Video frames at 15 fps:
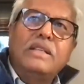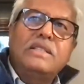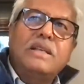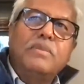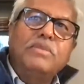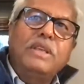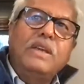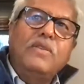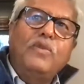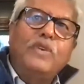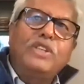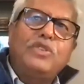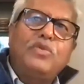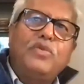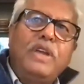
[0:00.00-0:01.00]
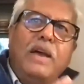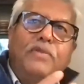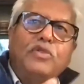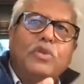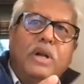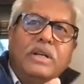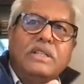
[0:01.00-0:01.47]
something which we
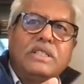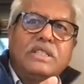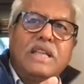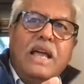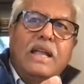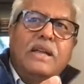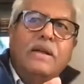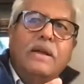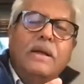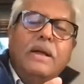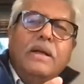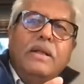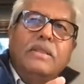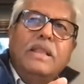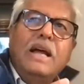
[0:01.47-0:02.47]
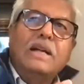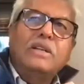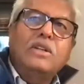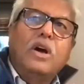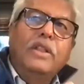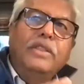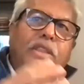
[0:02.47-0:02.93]
have to understand,
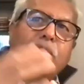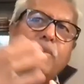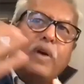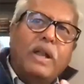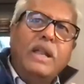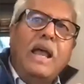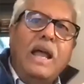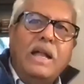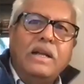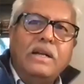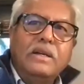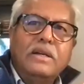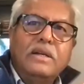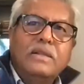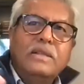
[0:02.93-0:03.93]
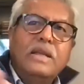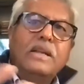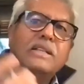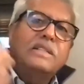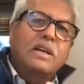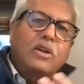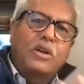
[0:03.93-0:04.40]
that on the one hand, there
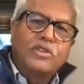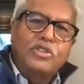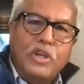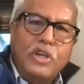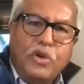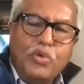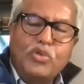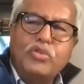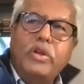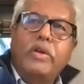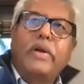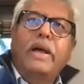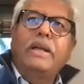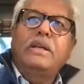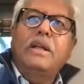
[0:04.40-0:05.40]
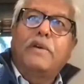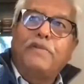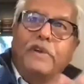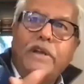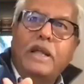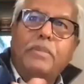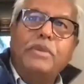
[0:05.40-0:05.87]
is a constitutional right, a
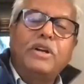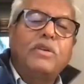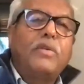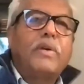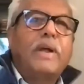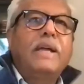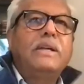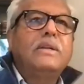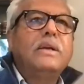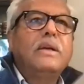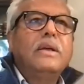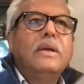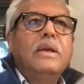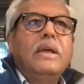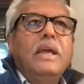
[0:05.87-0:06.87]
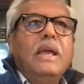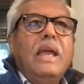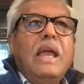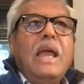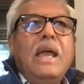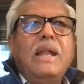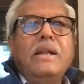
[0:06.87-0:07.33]
fundamental right,
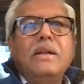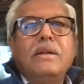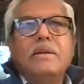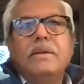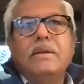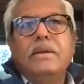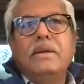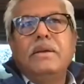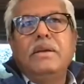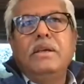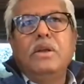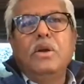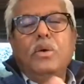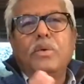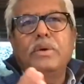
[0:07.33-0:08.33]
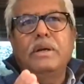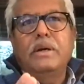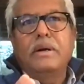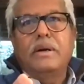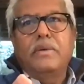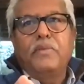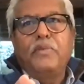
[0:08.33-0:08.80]
and,
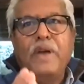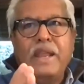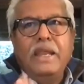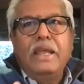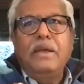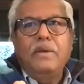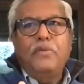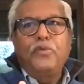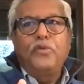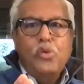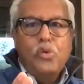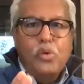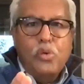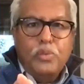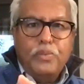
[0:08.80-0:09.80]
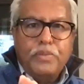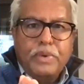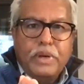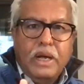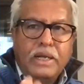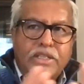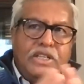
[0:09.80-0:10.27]
very few
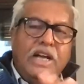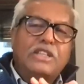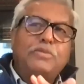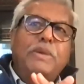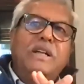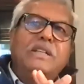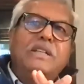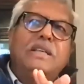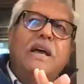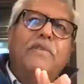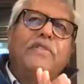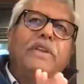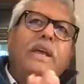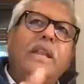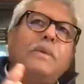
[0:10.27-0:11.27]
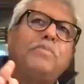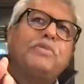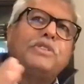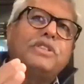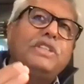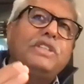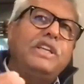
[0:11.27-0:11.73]
judgments have really
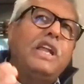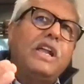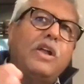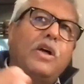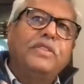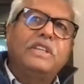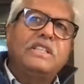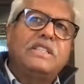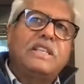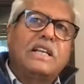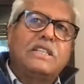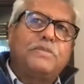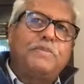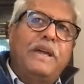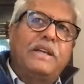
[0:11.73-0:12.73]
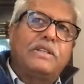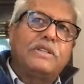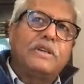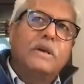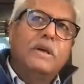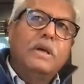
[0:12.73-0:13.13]
proceeded on this aspect.